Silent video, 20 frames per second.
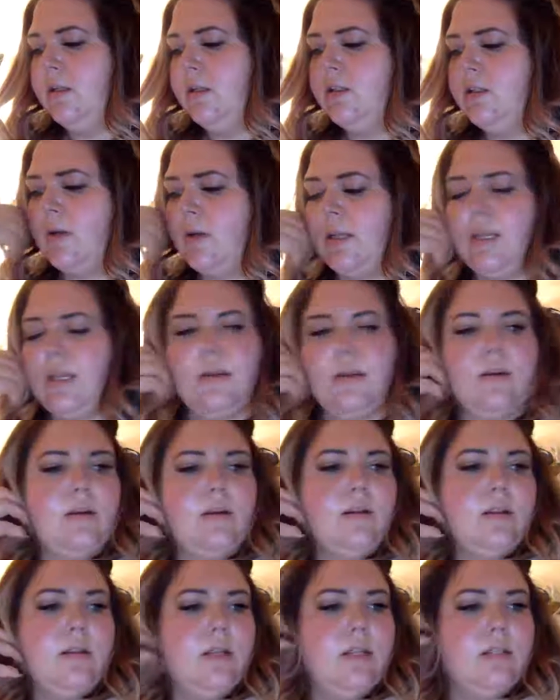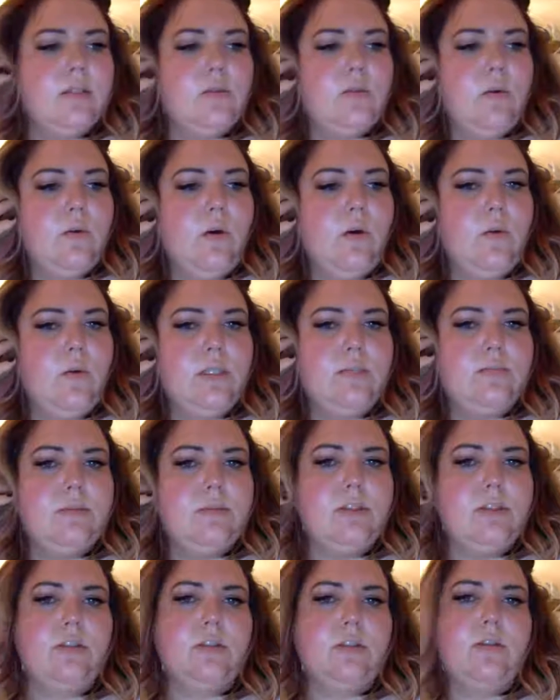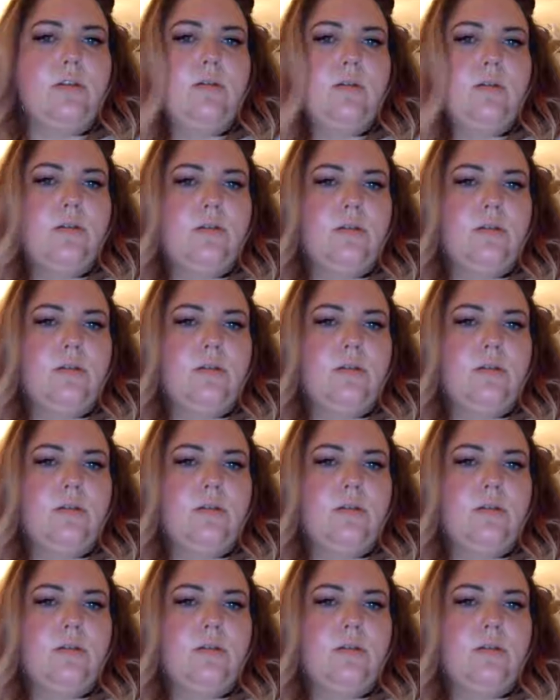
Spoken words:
So I think this will always be true